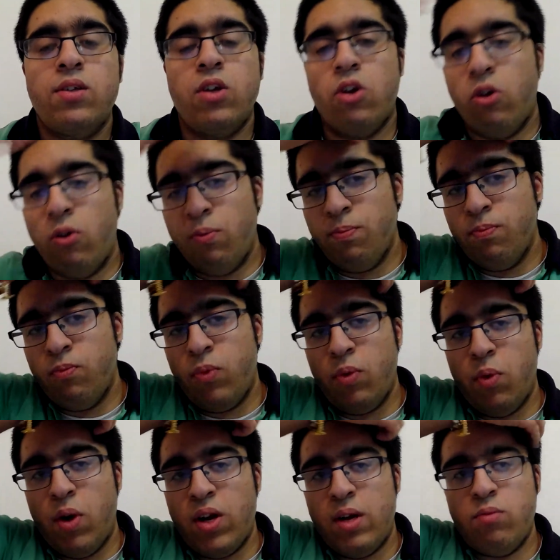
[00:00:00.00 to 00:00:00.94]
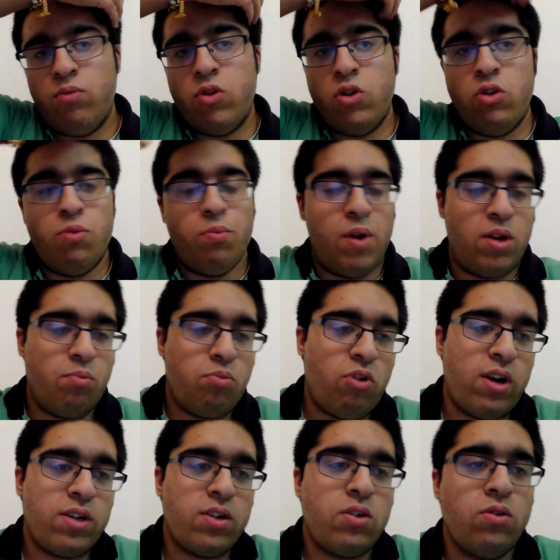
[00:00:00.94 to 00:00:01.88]
We weren't able to do many
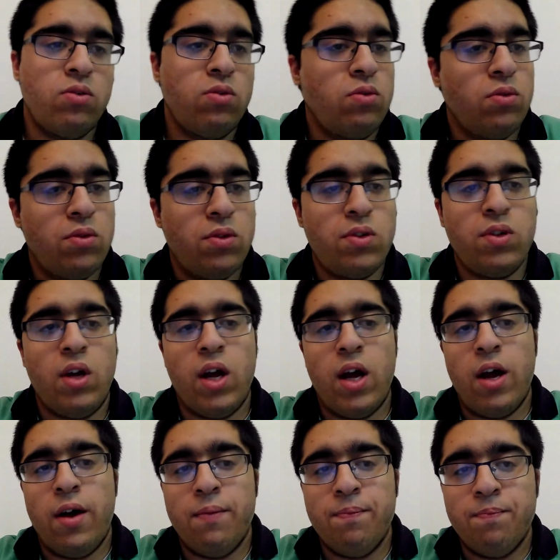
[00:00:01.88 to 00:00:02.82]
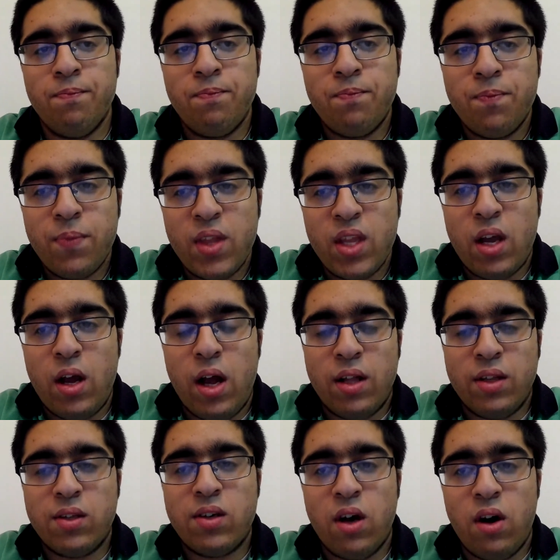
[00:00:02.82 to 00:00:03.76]
practicals and
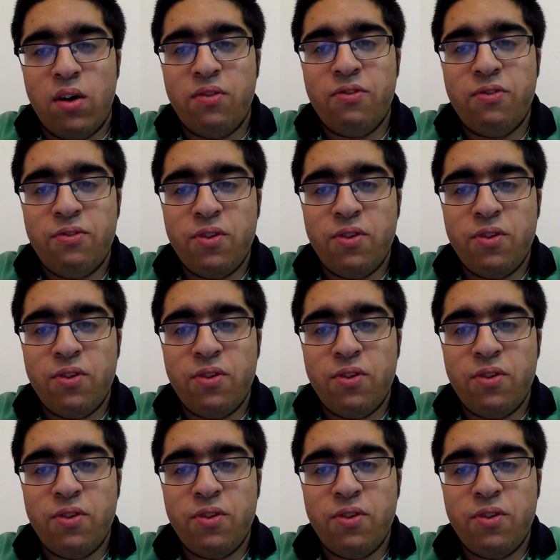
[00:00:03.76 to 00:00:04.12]
stuff.